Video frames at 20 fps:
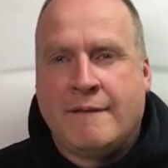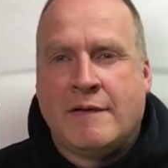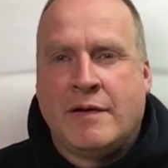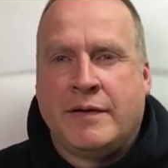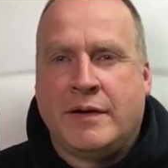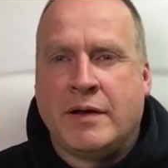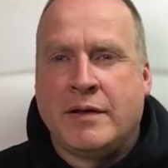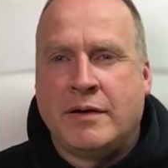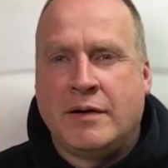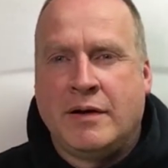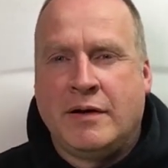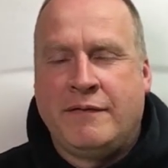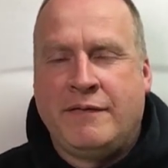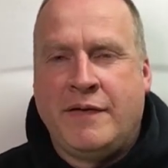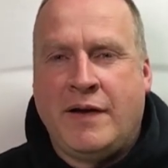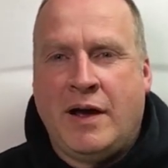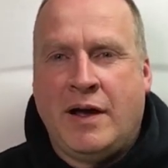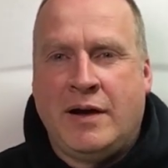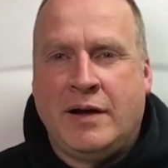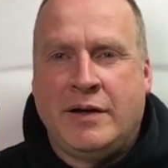Another
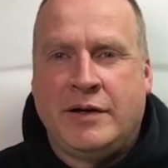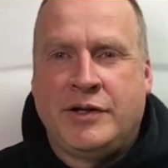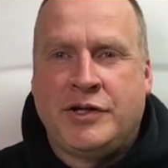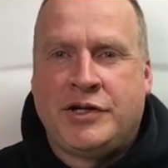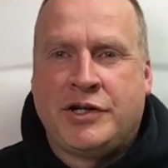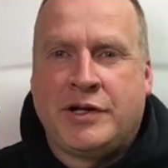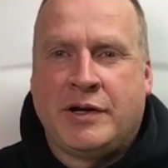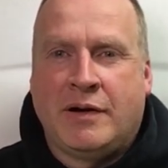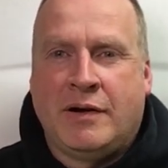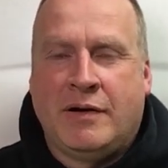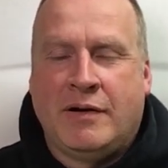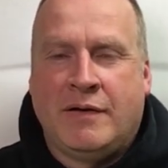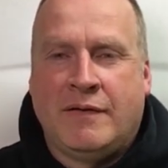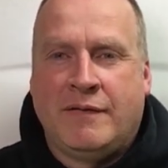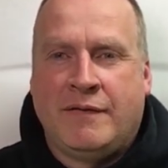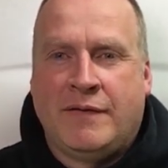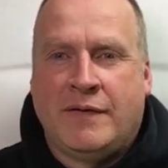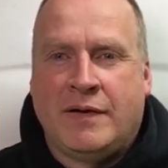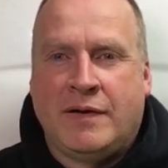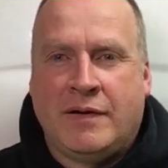advantage
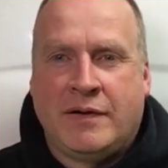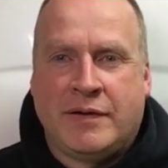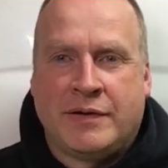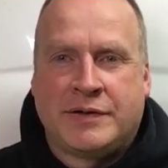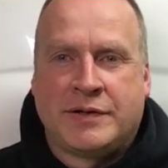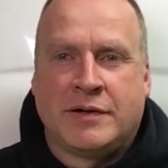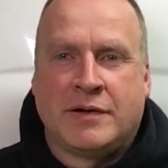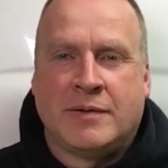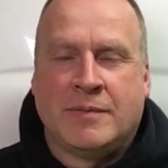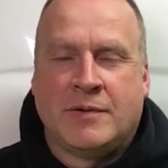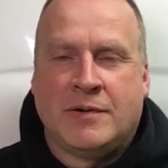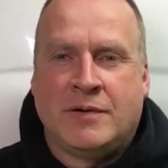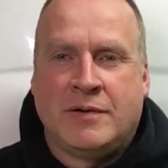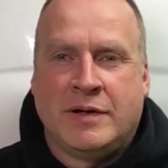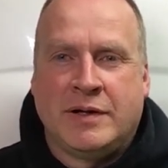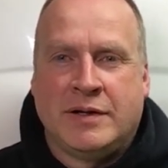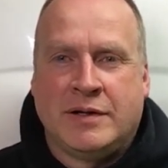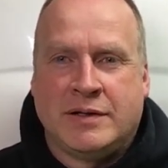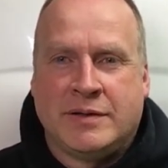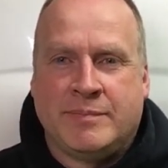of the turbo
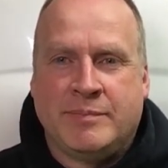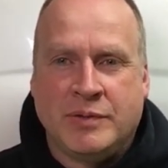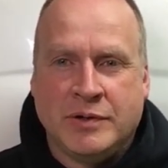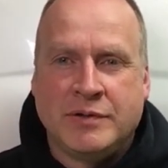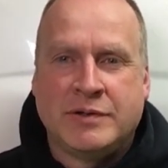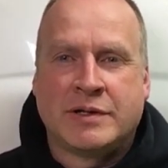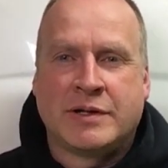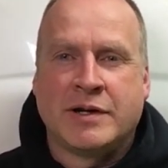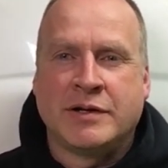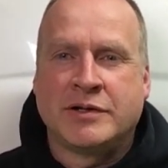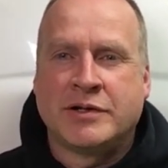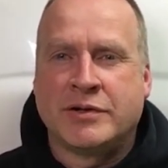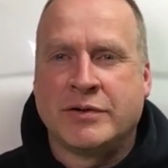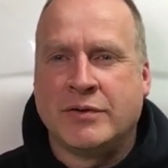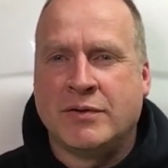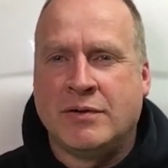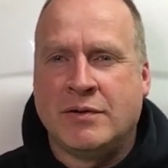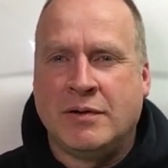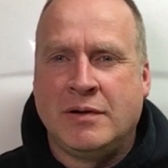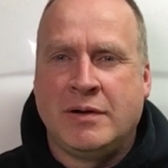is boost
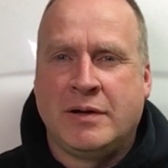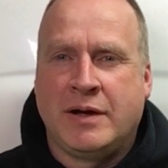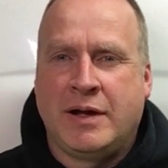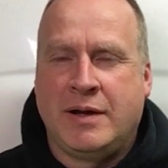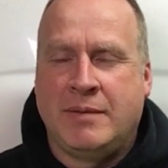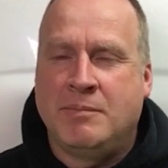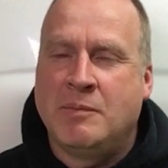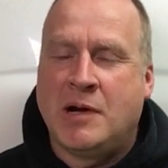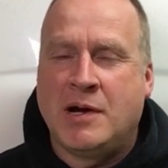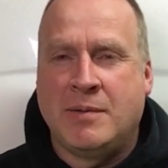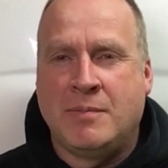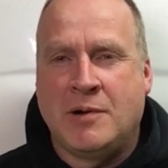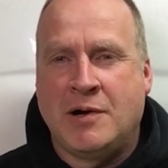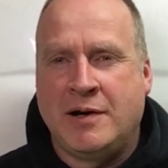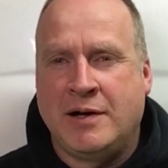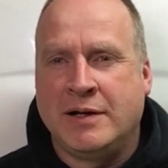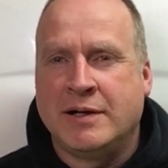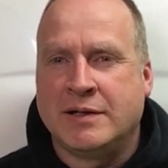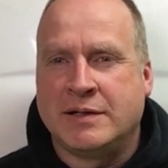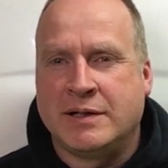control. In my
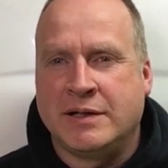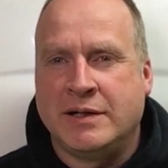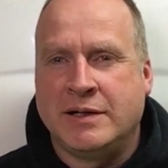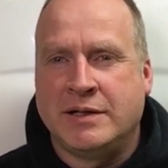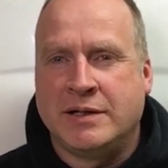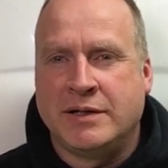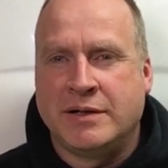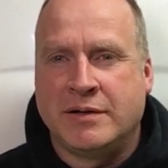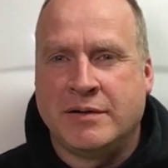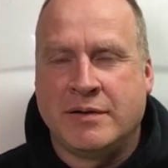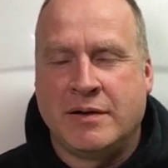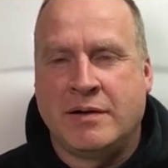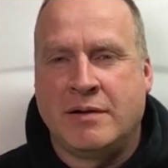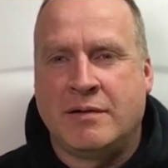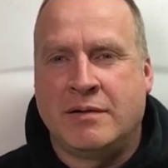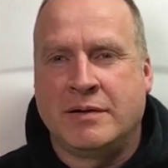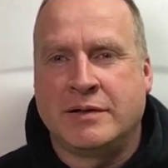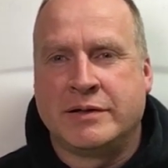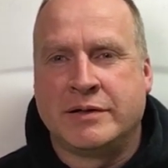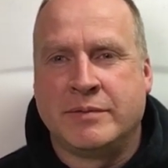mind, is easier than
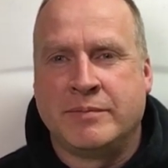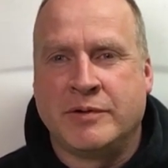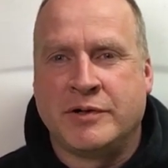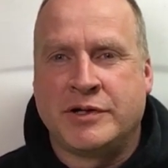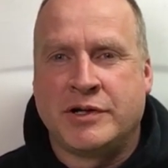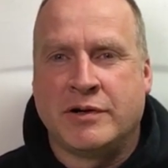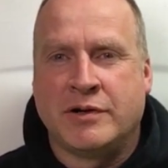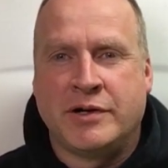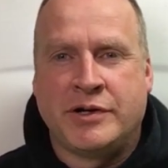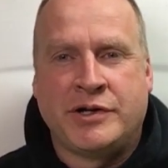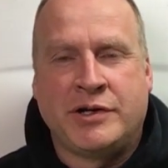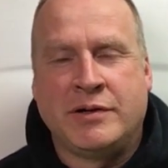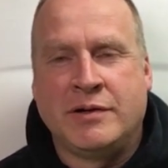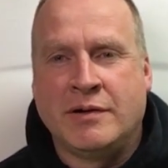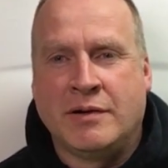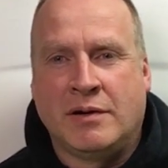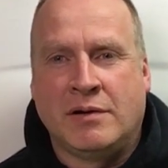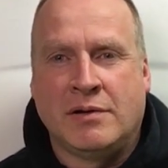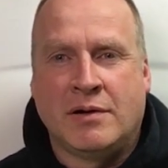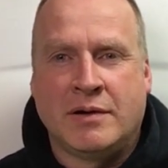on a supercharger.
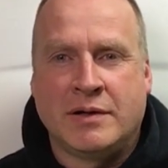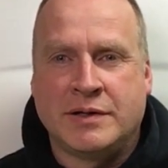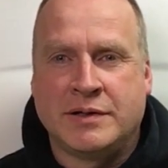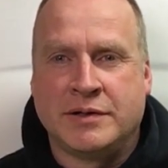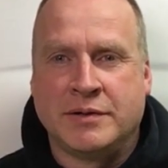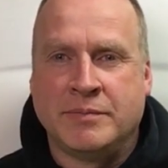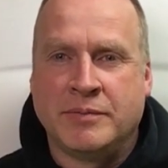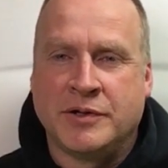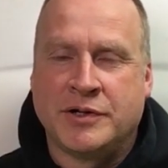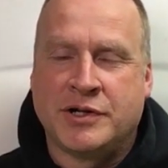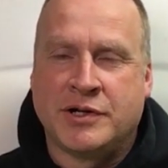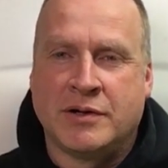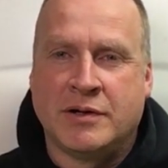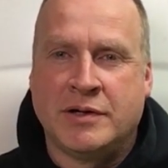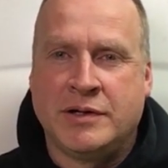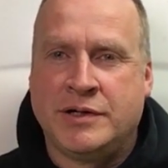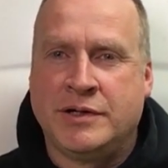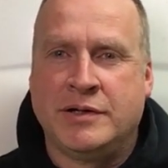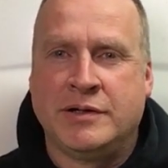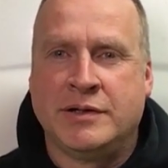A lot of
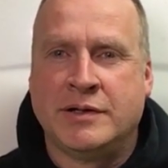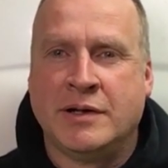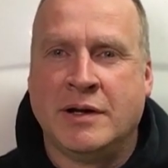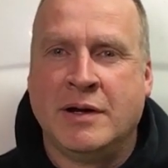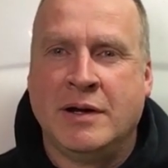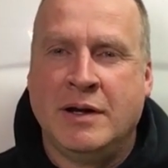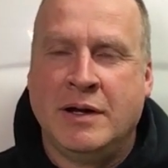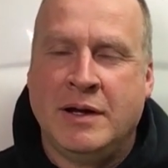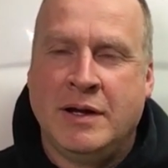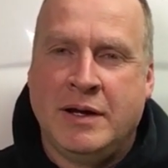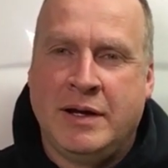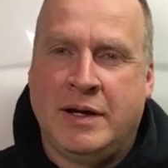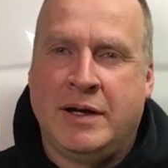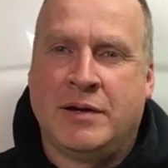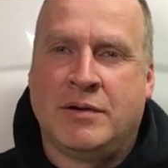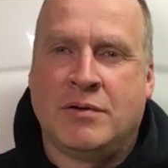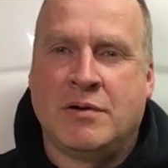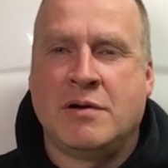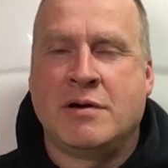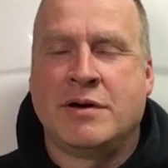superchargers, in
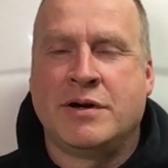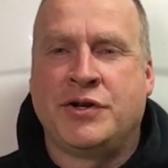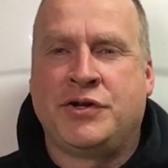order to